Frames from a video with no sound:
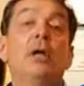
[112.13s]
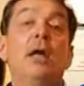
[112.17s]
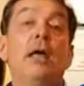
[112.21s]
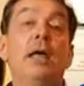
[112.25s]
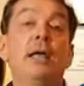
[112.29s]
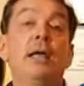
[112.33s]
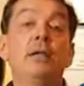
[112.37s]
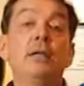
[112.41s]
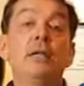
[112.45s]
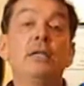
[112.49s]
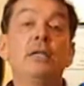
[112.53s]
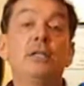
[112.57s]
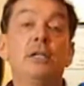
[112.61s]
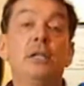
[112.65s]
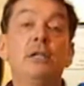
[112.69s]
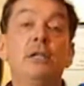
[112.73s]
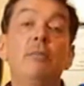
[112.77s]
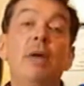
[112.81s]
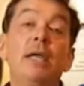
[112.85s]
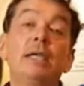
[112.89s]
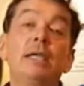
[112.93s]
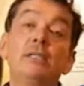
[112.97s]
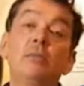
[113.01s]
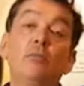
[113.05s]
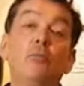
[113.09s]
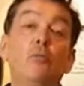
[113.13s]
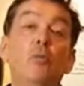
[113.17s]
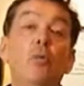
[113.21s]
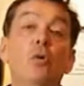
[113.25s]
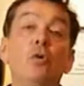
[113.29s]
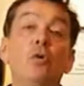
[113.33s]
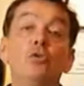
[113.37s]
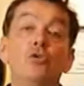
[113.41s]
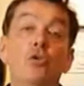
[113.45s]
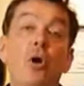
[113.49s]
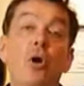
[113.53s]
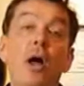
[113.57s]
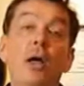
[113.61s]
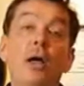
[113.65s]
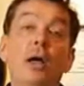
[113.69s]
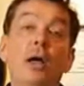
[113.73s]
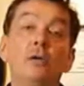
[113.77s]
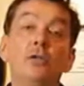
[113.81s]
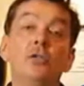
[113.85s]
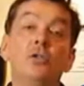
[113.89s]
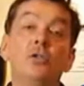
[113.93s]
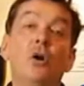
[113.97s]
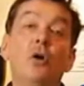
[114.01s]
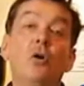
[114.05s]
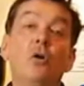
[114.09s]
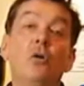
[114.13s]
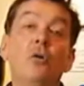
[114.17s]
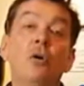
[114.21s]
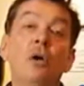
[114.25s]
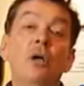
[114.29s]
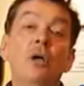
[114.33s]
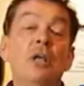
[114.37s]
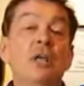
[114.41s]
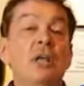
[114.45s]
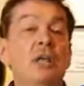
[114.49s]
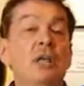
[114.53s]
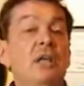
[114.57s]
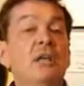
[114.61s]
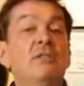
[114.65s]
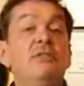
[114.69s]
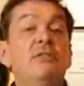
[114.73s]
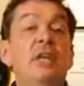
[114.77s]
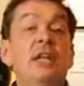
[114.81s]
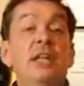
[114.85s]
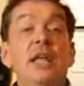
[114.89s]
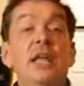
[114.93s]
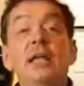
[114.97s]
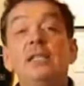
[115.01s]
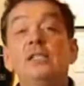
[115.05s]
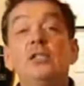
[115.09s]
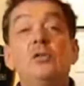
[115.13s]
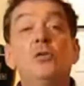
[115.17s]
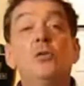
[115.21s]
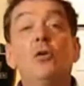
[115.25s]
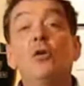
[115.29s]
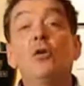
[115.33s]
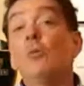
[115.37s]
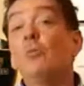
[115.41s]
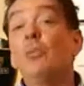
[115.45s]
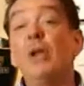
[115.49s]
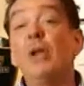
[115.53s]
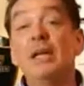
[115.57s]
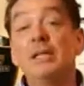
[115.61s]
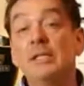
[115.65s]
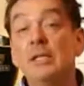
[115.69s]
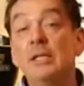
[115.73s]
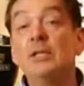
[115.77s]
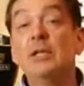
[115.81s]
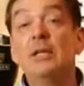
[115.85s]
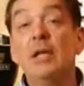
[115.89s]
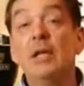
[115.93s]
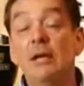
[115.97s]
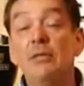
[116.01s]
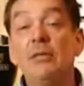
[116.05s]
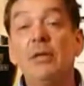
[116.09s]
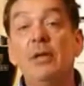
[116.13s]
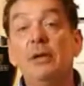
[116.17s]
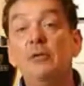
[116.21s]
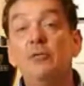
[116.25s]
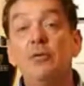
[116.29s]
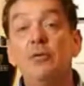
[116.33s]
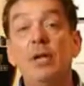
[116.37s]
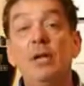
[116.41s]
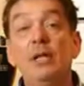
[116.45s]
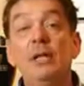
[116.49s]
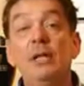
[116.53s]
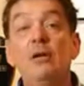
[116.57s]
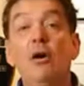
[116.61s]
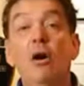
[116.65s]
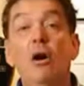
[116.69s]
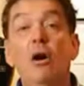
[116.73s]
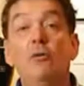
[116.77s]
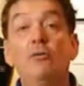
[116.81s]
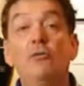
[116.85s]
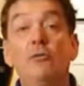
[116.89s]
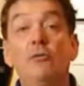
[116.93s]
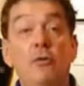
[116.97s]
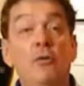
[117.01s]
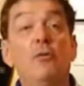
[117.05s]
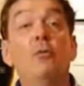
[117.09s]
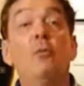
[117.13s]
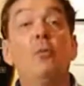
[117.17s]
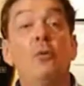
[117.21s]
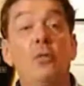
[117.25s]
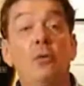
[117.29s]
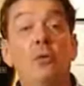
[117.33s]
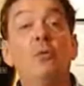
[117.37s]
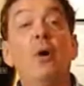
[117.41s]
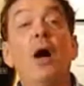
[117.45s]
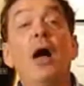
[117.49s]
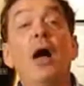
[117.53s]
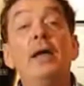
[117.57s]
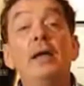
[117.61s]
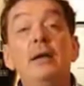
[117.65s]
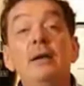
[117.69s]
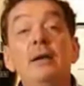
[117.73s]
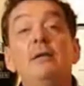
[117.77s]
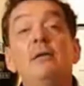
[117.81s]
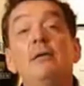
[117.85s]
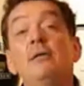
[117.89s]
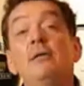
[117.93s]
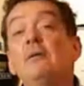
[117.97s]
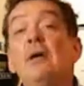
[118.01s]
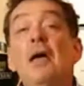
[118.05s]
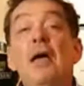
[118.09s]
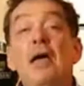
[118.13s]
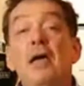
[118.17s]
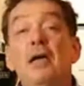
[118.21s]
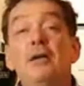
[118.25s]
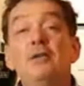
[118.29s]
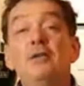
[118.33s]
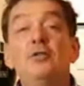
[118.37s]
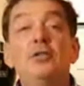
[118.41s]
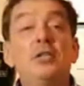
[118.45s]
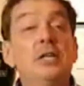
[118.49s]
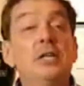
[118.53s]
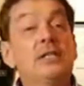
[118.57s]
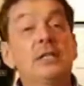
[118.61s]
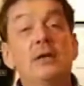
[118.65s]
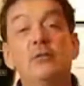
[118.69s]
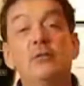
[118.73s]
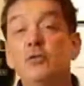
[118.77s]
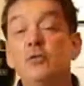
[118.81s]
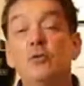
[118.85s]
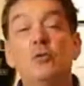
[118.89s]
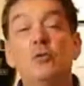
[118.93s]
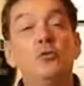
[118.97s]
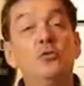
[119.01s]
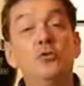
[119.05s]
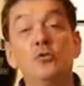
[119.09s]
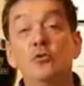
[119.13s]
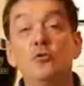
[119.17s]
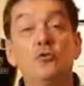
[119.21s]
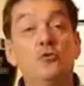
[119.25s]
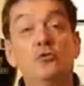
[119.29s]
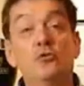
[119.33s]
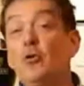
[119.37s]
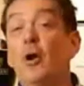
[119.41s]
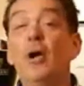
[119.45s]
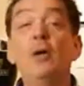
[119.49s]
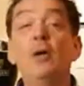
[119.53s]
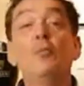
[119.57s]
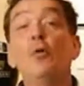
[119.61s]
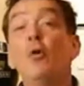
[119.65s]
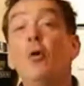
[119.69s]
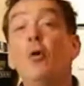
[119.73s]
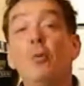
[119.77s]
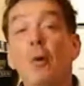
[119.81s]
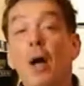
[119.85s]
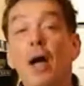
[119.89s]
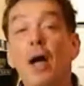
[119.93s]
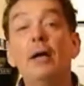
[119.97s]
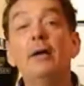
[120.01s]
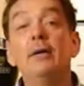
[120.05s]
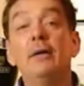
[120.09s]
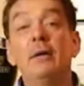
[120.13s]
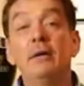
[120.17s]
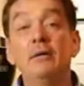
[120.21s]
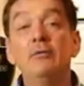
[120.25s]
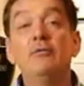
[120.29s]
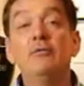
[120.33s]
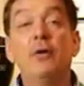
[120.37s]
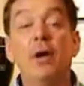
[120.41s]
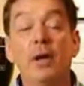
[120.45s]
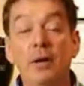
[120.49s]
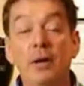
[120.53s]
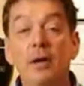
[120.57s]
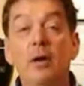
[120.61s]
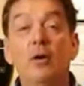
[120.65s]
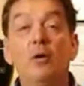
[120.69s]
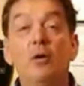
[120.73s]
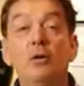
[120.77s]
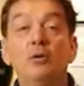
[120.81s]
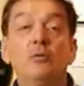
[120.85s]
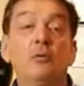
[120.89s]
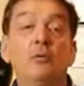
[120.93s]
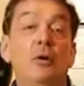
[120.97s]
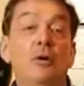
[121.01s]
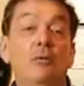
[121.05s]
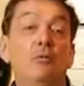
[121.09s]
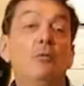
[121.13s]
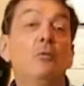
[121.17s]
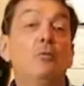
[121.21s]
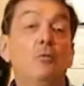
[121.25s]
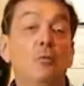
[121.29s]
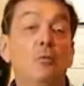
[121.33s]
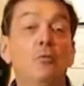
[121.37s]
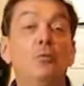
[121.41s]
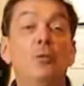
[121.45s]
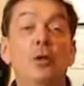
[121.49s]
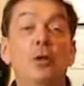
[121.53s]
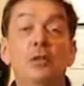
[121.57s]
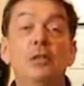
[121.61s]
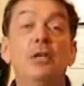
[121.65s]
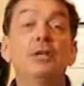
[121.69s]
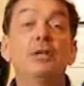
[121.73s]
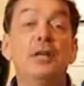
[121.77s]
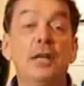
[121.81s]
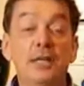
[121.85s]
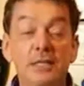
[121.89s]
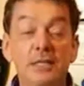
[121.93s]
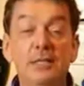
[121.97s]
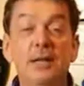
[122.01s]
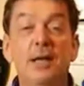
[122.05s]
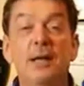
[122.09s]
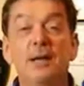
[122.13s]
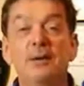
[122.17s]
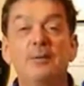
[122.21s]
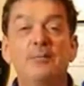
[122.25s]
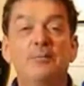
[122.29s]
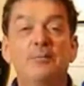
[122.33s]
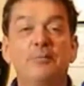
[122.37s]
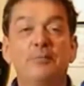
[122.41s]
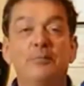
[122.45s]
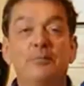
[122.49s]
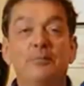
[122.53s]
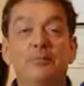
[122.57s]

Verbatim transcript: and Italy makes them more drier. So that adds to the complexity, I think, really of the wine. And you just have to try more wine and find out what they taste like.